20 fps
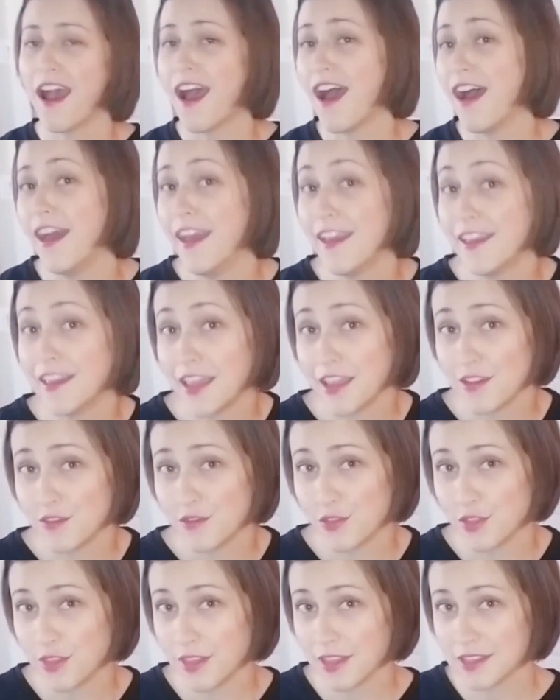I
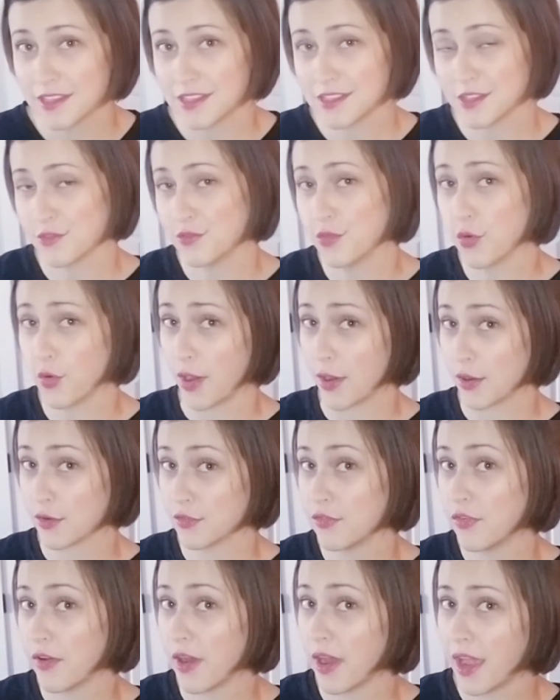gave this a 4 out of
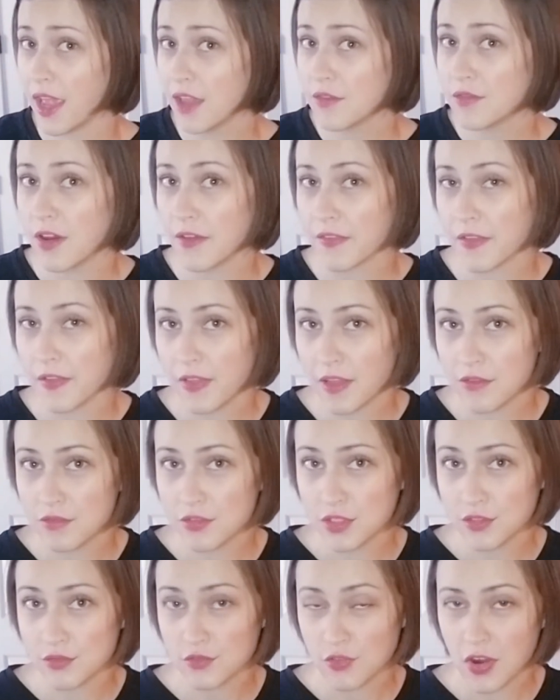5 on the
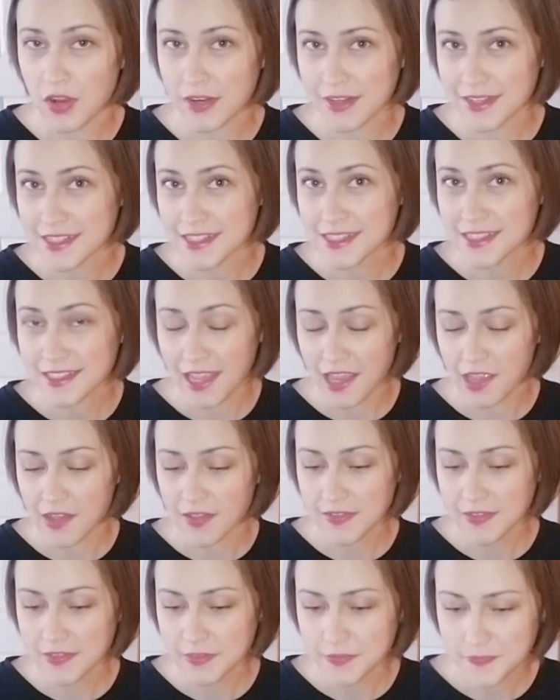level of wrongness
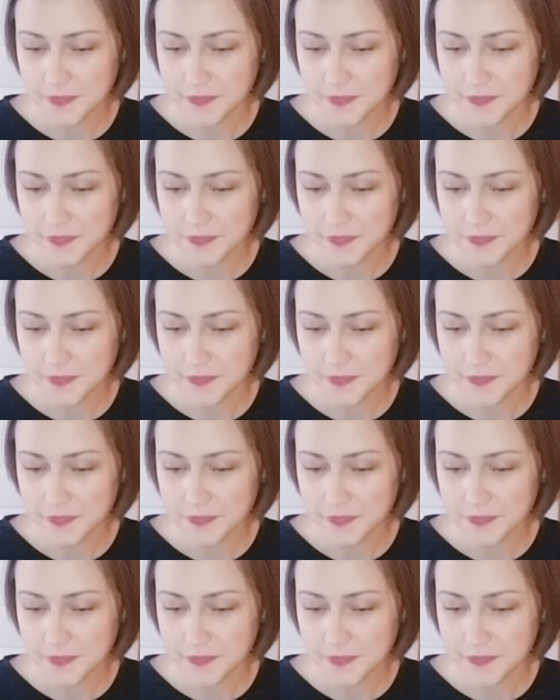scale.